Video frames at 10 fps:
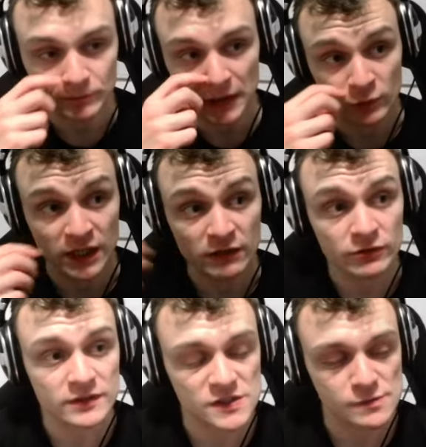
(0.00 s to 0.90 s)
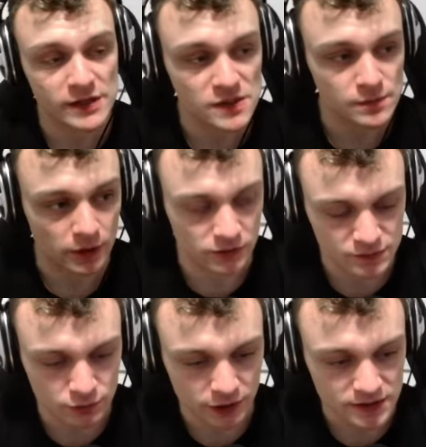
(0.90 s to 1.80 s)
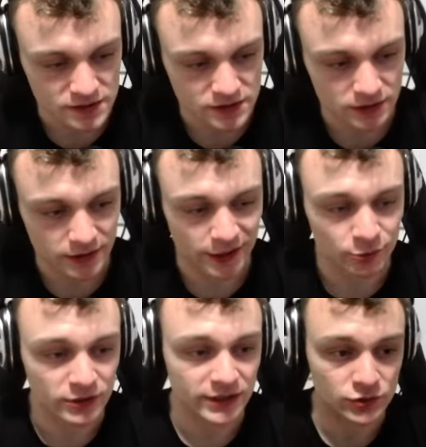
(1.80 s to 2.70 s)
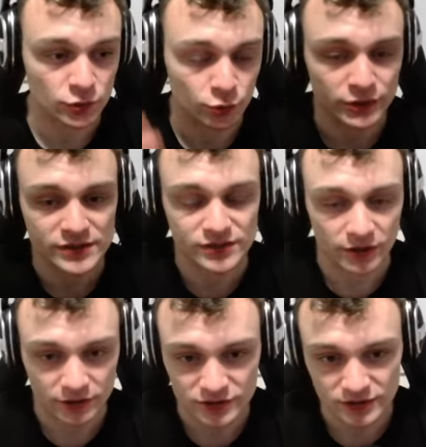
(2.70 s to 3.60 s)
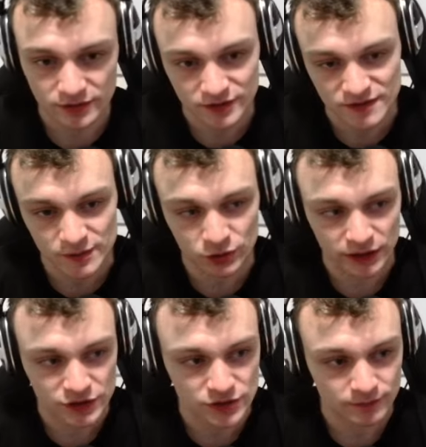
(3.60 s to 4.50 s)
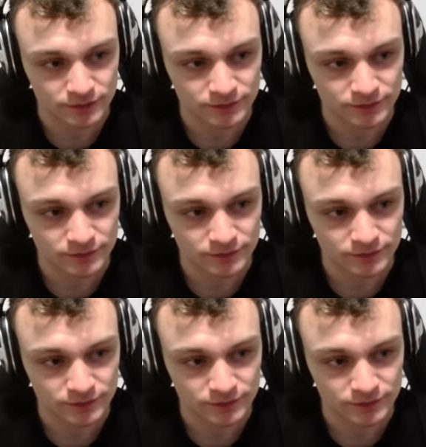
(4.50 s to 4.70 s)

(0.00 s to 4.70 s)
And whenever the spacebar is pressed, I would like to restart the simulation.